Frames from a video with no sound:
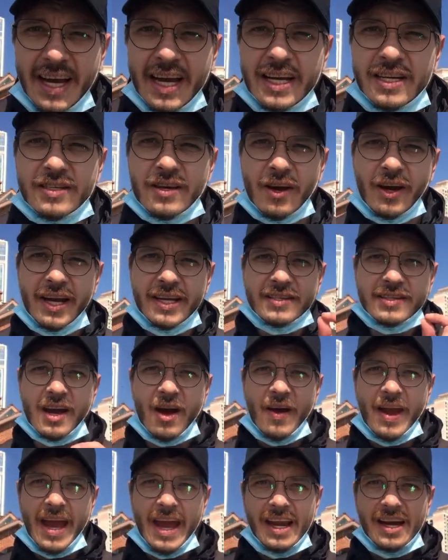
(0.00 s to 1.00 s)
So let's go
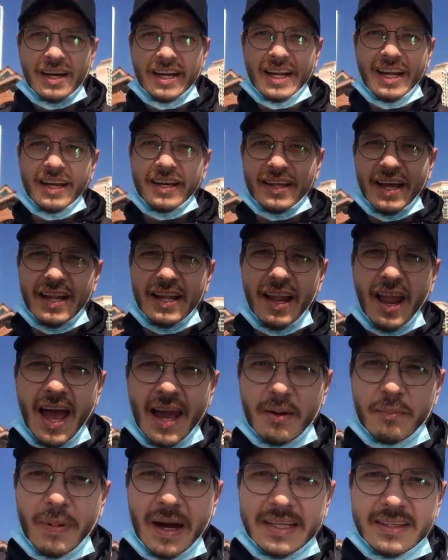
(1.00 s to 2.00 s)
ahead and click that
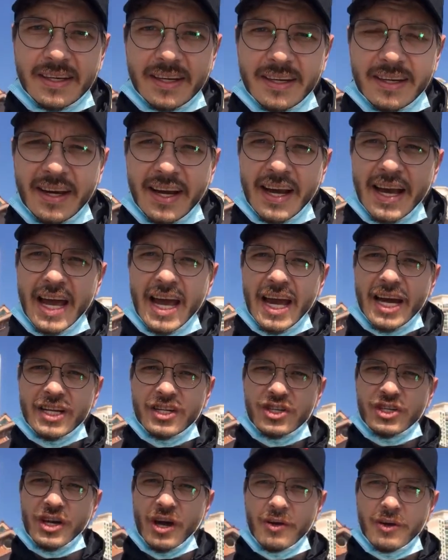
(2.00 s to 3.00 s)
like button and
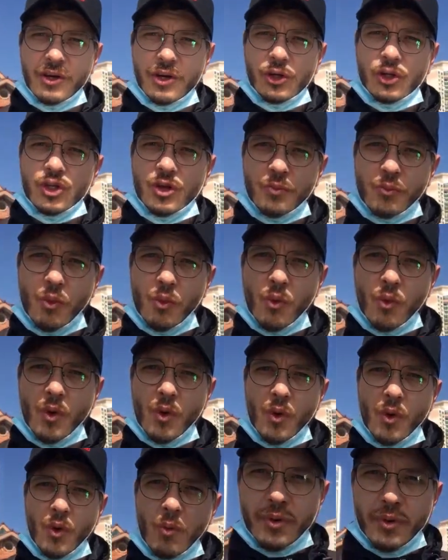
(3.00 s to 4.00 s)
show YouTube we
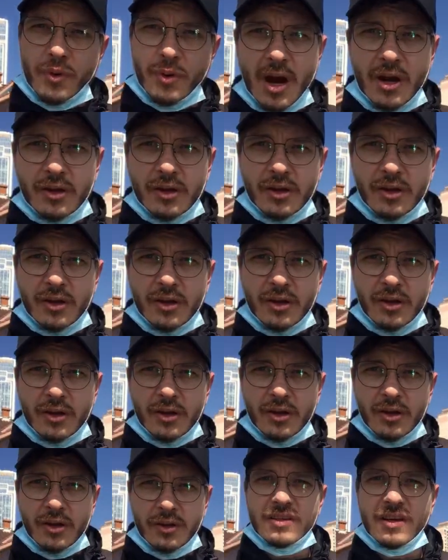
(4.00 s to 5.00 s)
want to promote
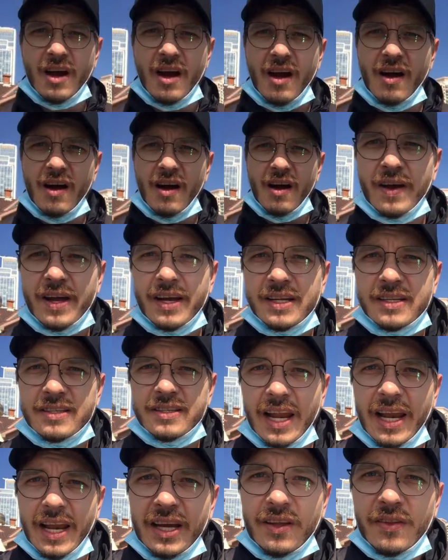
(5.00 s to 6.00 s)
these videos
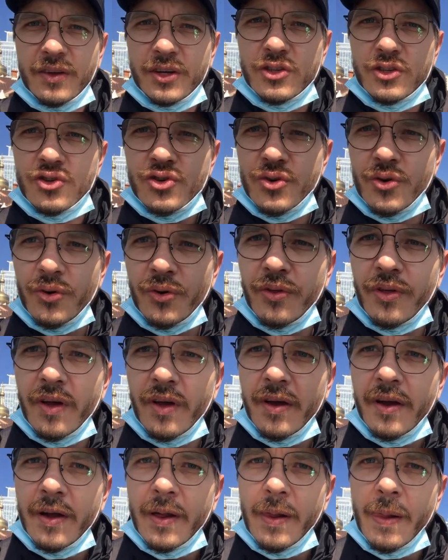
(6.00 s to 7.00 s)
of telling the
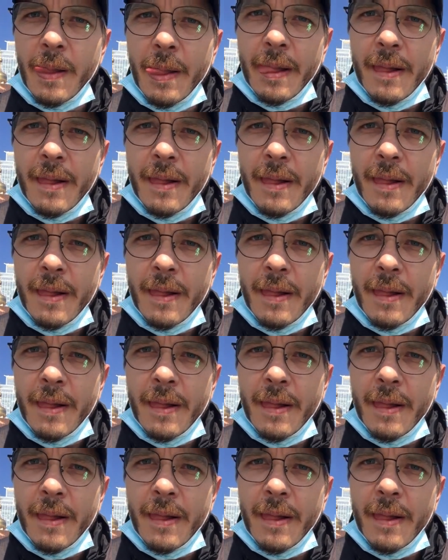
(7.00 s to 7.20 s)
truth.